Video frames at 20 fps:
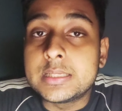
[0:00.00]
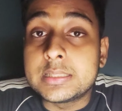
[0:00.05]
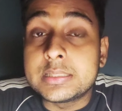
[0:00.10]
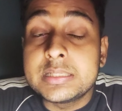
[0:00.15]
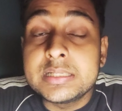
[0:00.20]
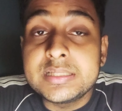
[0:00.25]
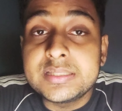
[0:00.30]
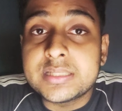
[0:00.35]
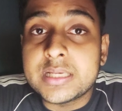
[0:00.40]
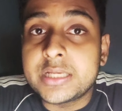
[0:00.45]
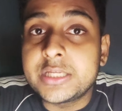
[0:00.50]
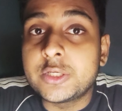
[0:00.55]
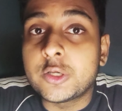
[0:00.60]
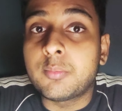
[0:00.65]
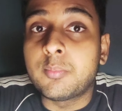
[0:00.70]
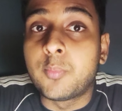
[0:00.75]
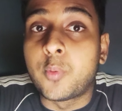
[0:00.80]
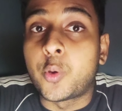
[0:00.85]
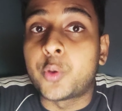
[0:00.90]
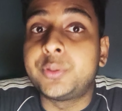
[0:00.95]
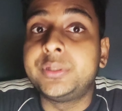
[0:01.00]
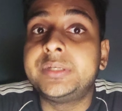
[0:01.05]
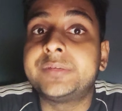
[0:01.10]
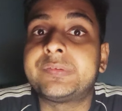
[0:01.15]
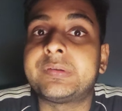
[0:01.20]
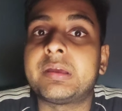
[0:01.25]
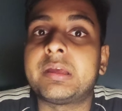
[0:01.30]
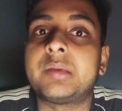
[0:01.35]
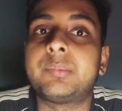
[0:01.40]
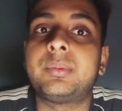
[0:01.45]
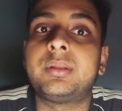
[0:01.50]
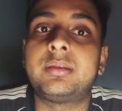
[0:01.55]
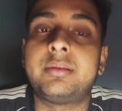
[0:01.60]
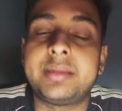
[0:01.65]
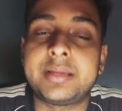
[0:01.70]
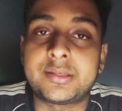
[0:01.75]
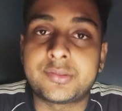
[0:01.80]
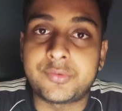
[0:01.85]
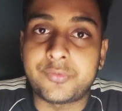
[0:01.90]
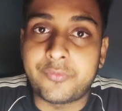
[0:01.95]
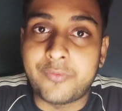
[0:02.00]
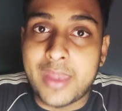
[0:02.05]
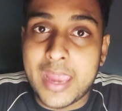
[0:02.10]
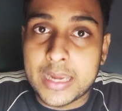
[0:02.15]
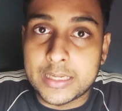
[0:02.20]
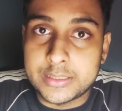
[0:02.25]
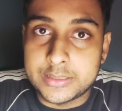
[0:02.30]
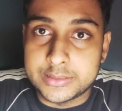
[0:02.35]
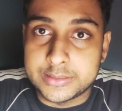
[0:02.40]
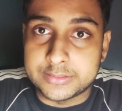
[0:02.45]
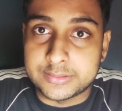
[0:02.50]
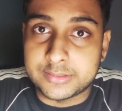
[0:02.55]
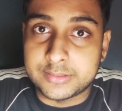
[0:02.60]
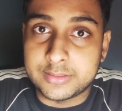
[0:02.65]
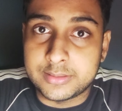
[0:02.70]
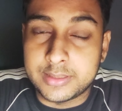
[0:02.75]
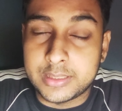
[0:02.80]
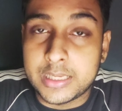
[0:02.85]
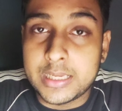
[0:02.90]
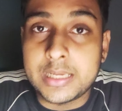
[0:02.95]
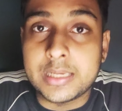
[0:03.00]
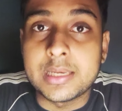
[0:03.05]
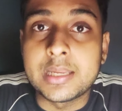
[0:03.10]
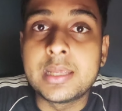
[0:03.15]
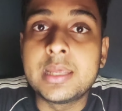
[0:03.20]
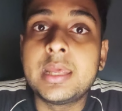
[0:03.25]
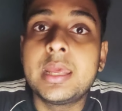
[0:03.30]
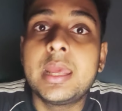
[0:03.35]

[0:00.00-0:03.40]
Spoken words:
These are your modifiable risk factors, right?